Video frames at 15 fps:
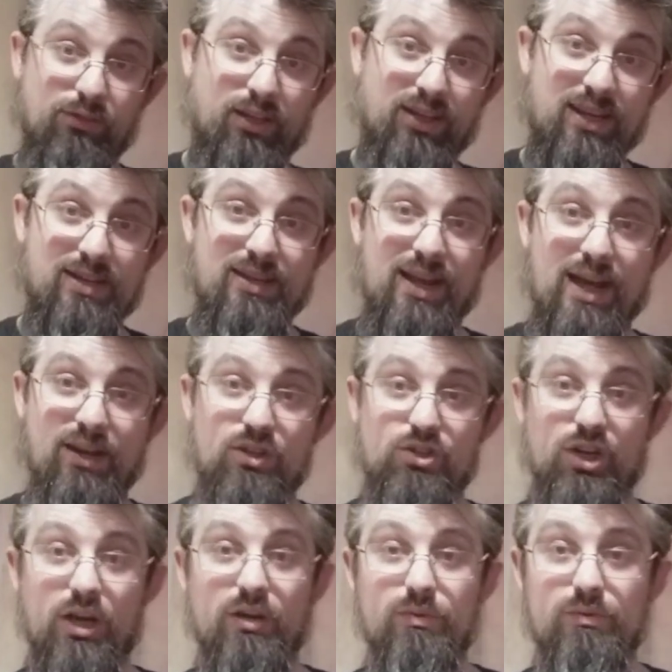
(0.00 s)
like Indiana
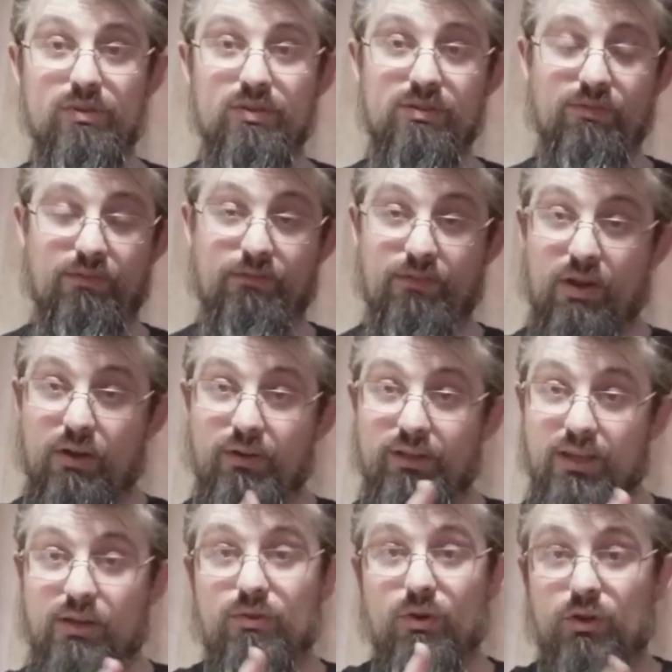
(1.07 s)
Jones, firing
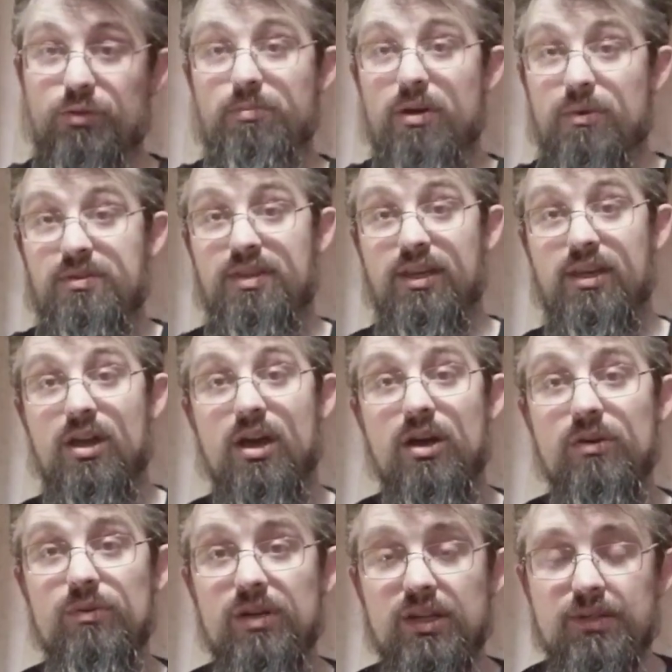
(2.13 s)
their crossbow as they
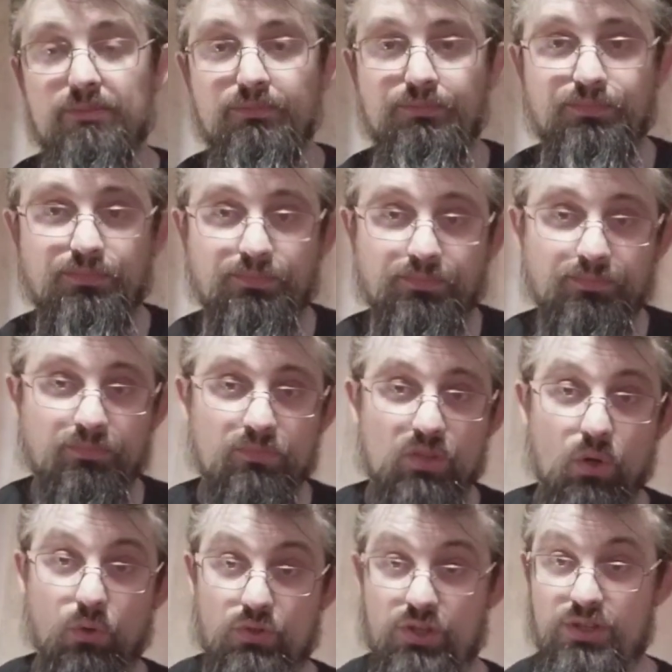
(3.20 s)
go,
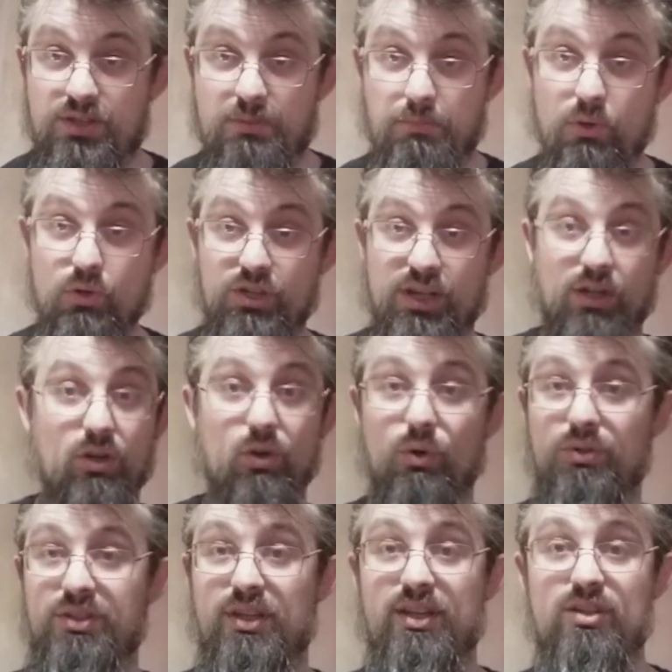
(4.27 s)
or just to push it and
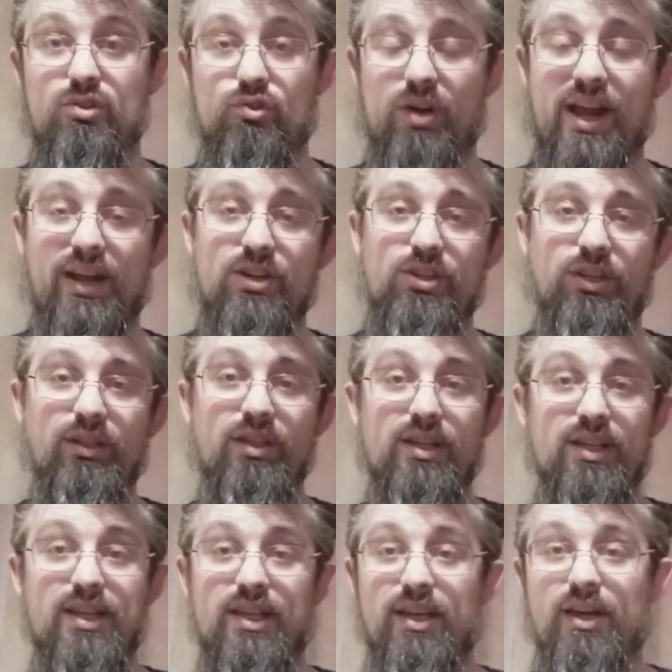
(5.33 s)
cause a distraction.
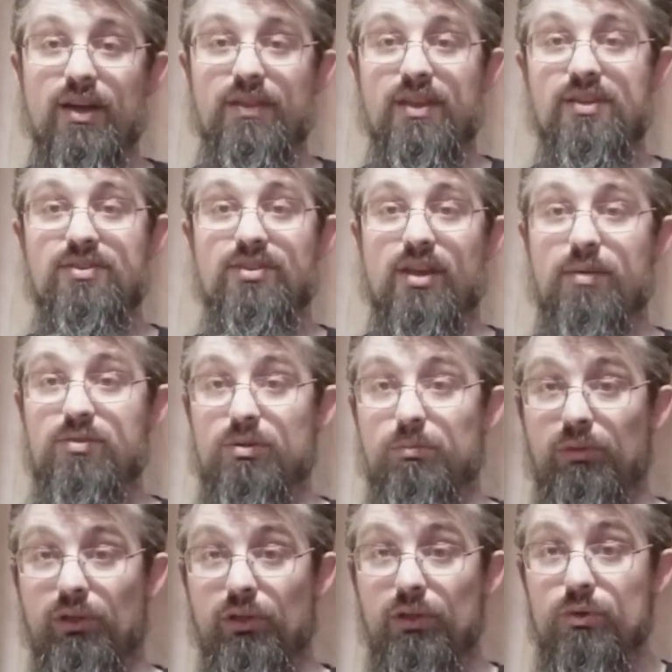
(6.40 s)
You know, there's
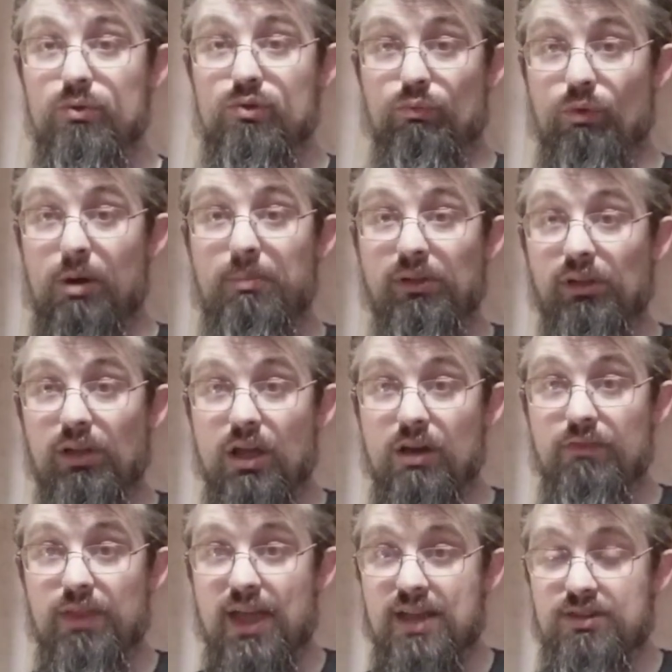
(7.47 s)
some loose rubble
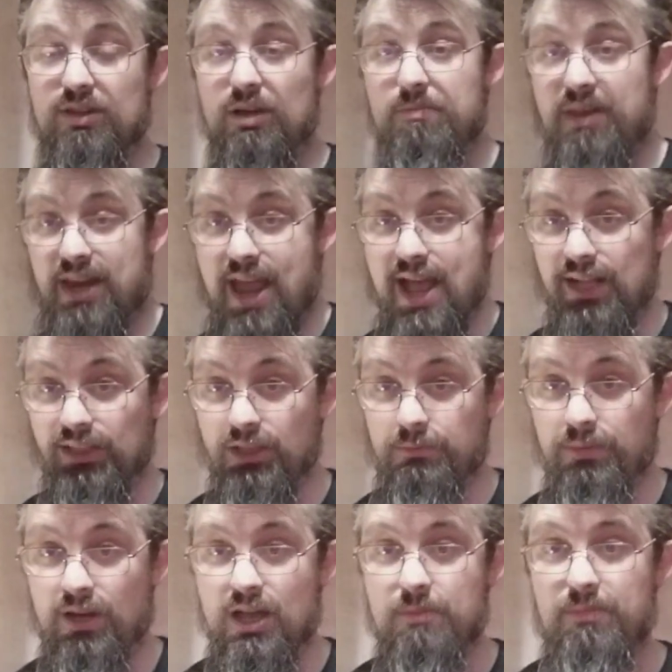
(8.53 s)
over that side being held up
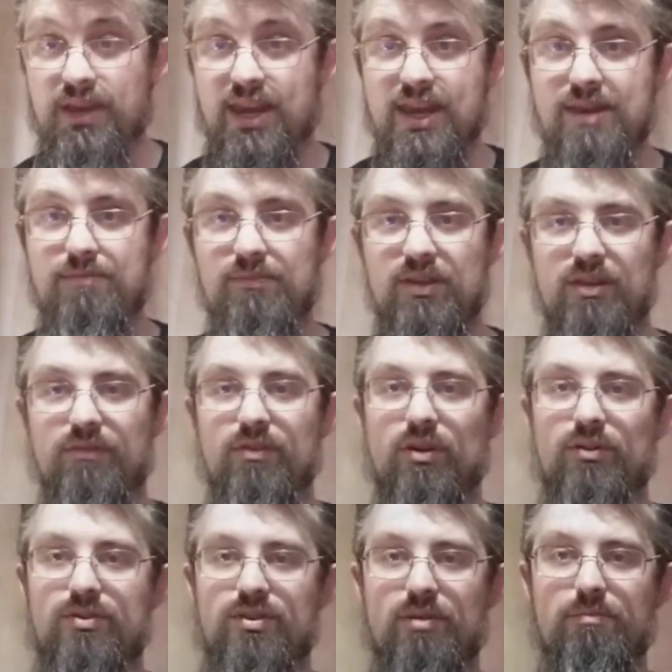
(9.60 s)
by a beam. You've
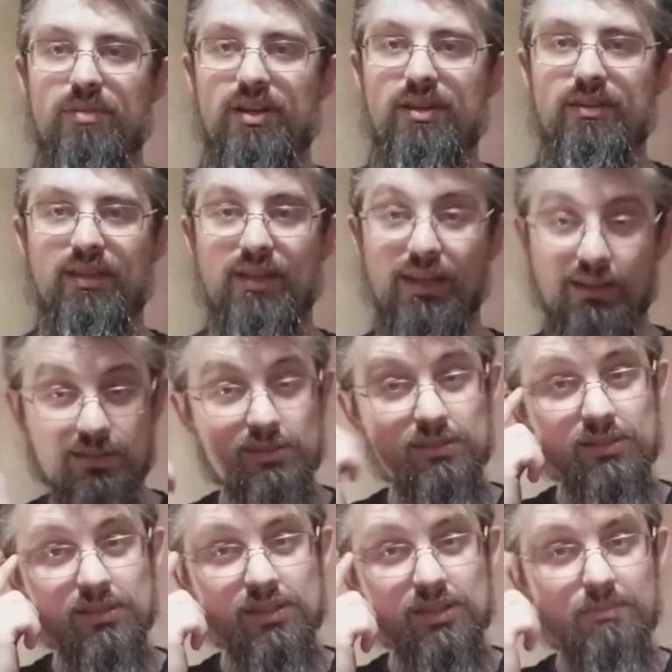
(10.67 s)
got somebody thinking,
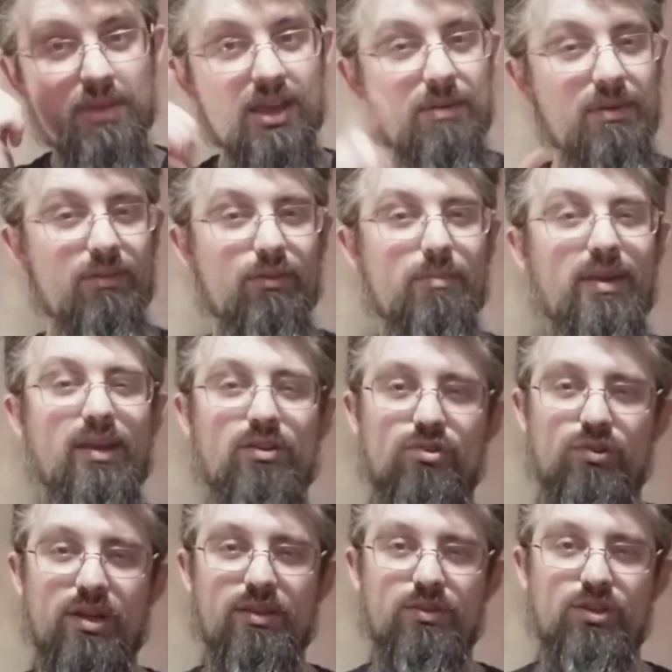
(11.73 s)
maybe if I make a
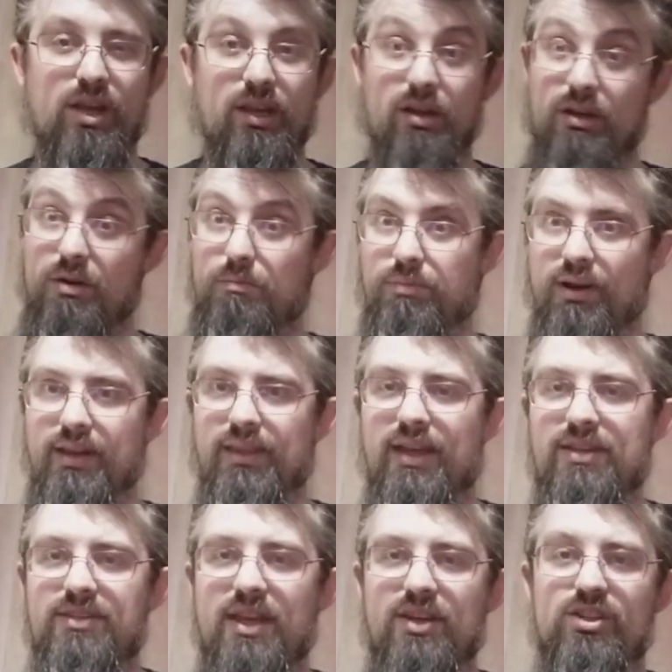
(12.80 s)
strength check, I could bring
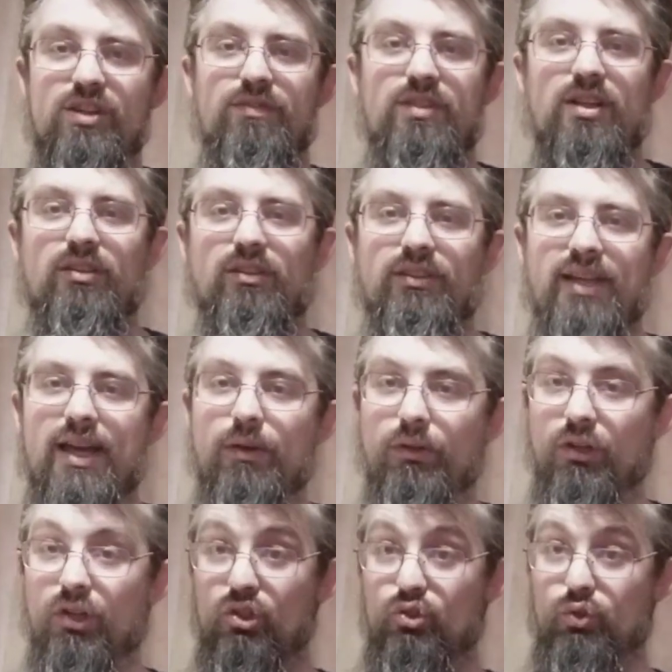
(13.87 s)
that section of tunnel down
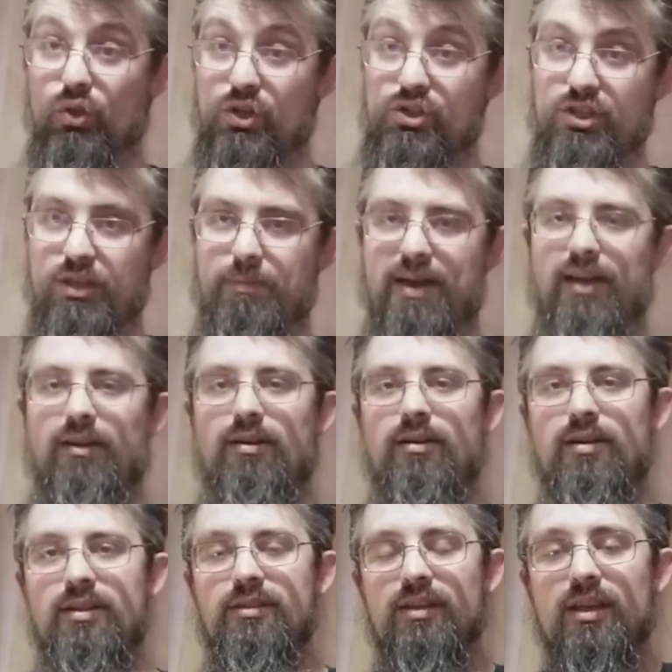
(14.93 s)
and crush the bad
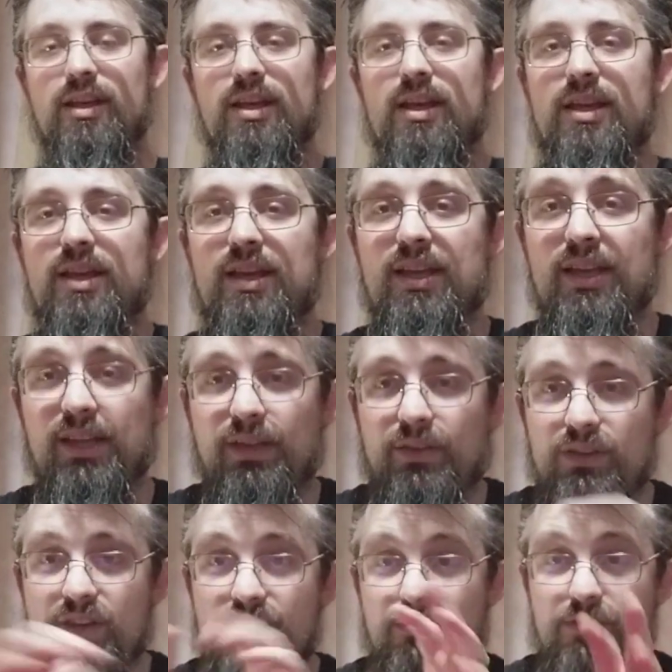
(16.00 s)
guys.
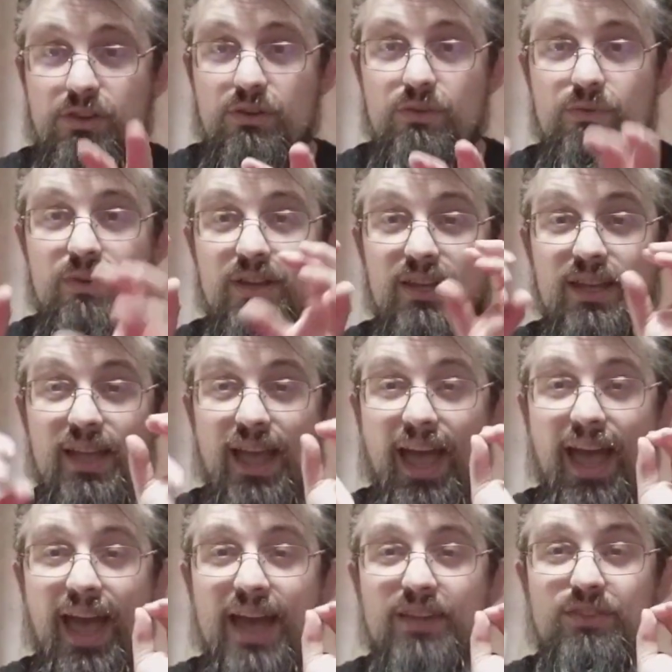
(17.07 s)
If you
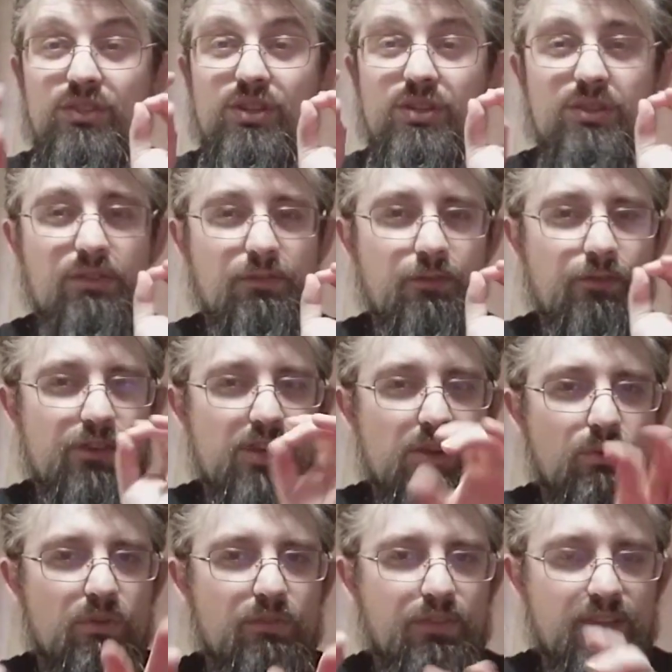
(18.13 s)
add just a
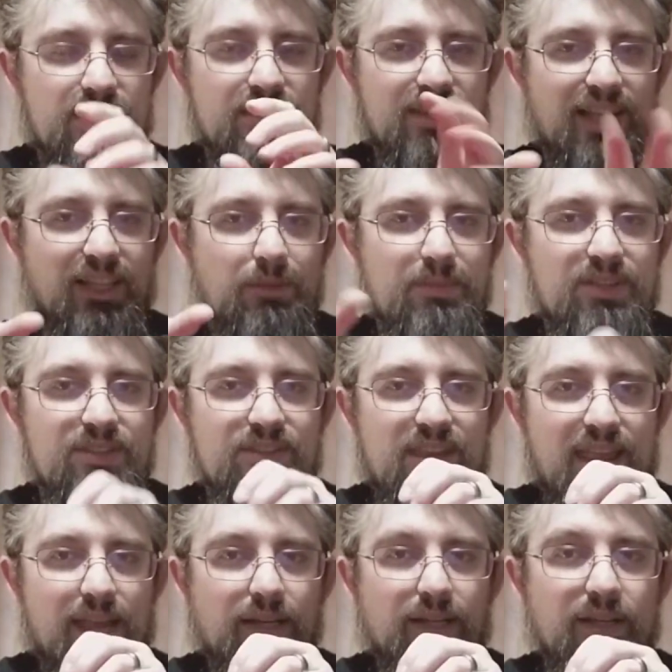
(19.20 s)
few of these elements
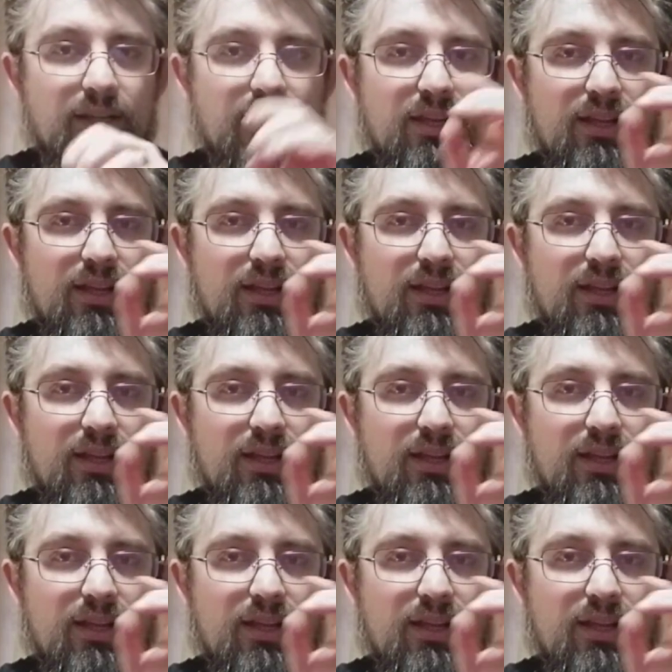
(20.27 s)
in,